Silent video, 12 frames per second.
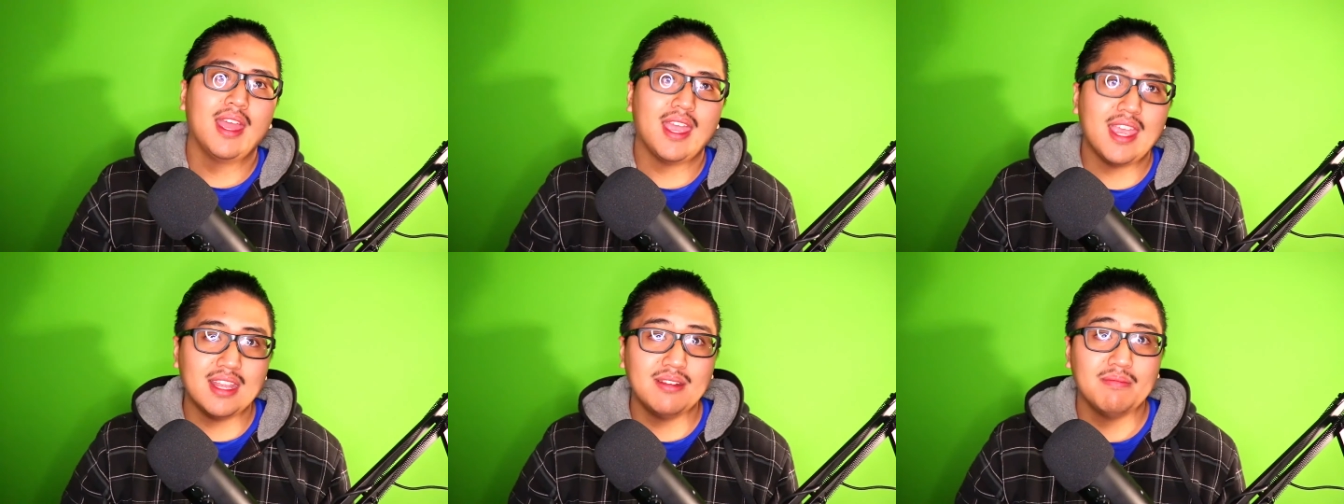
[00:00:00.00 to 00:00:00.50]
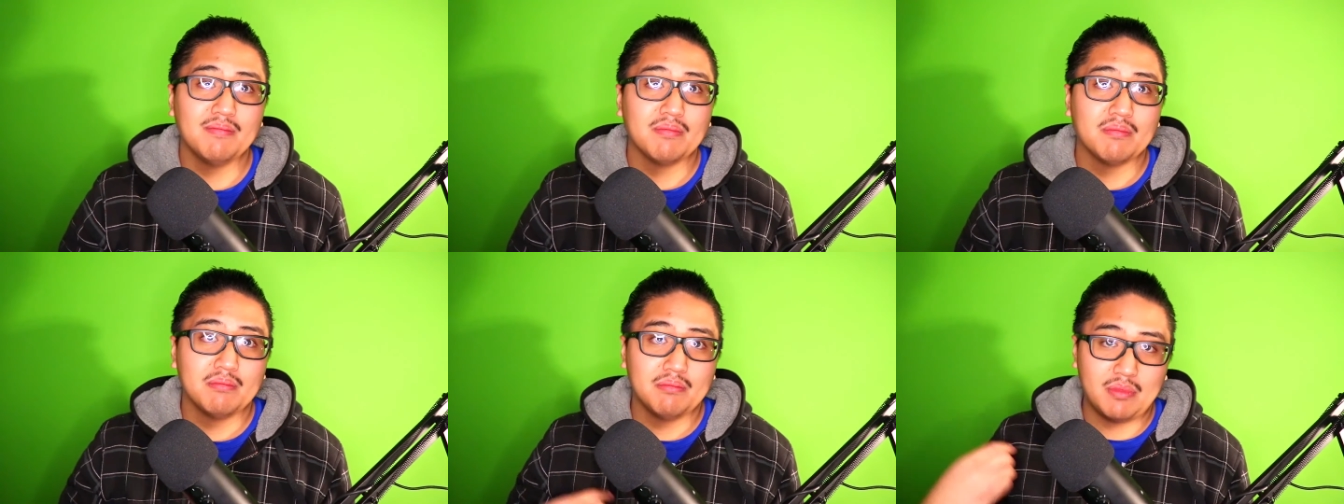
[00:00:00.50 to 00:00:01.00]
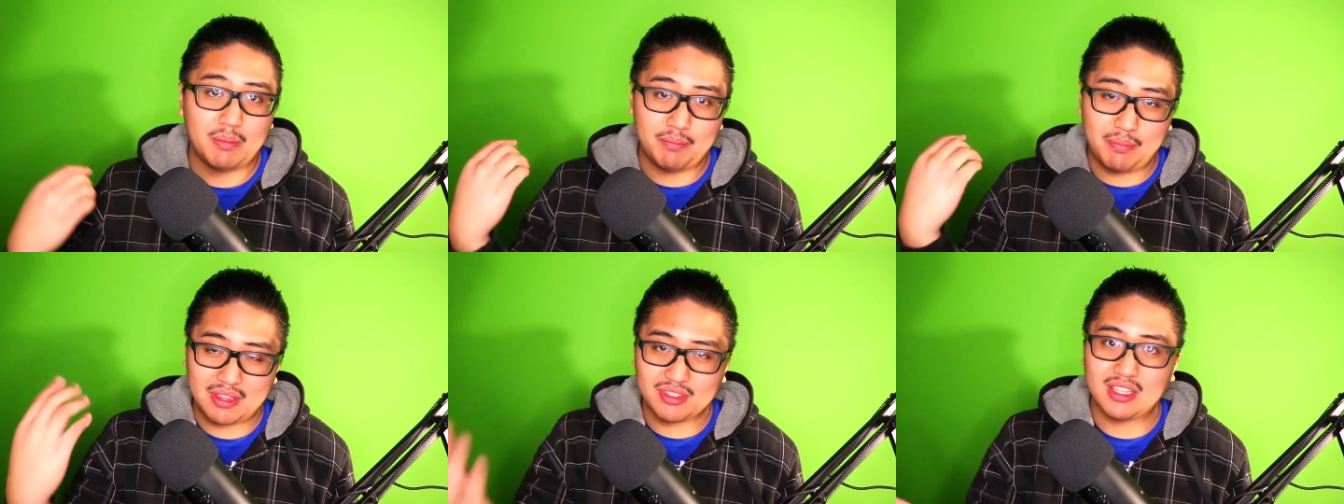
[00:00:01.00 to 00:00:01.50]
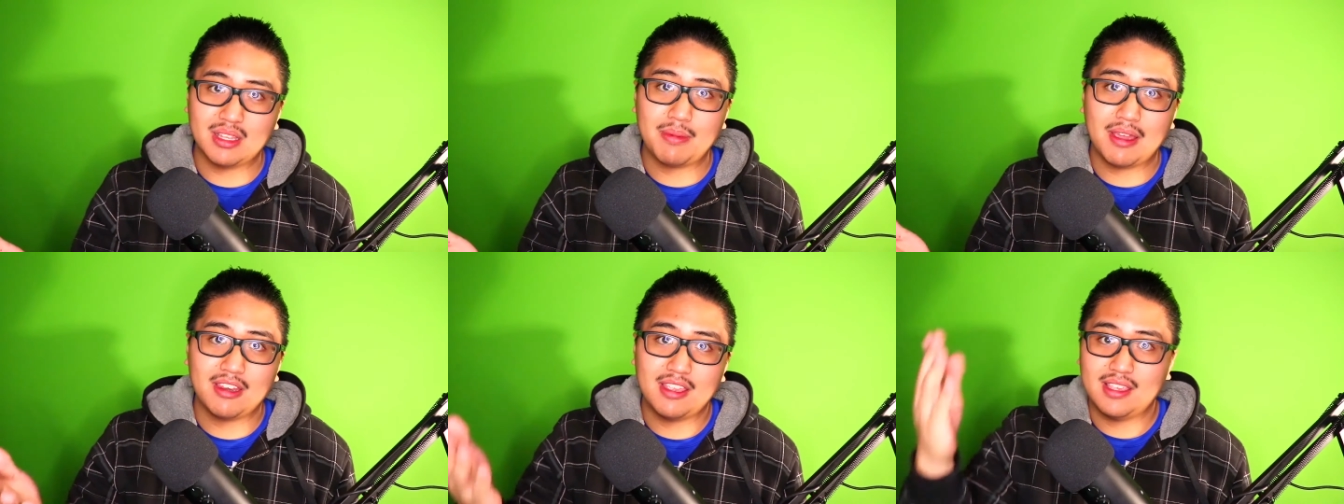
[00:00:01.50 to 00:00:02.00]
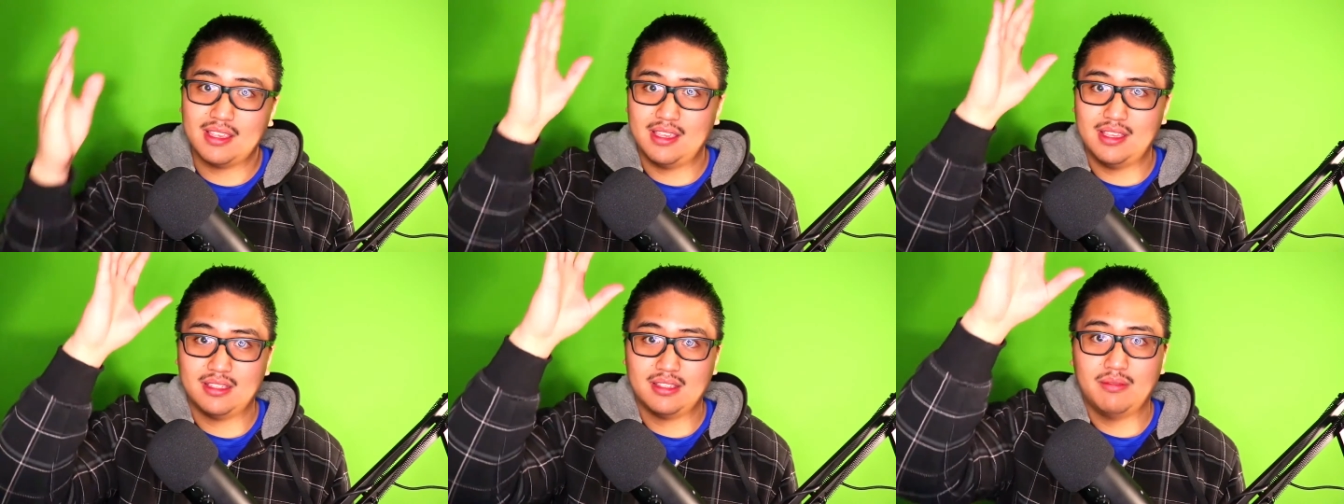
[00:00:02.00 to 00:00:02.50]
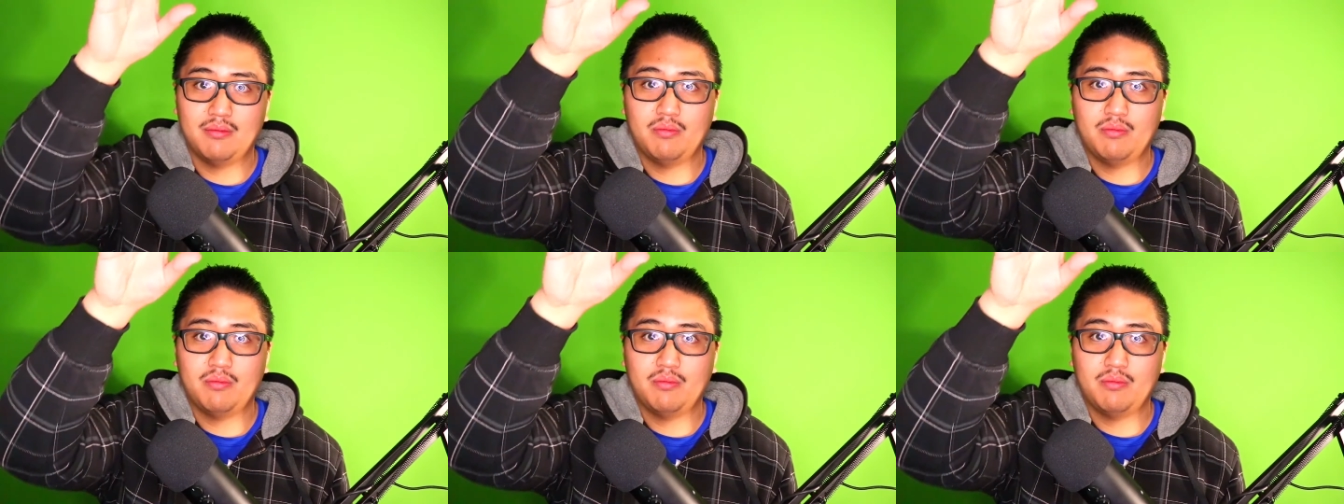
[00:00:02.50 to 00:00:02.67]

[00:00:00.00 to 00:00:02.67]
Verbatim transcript: And the best thing about it is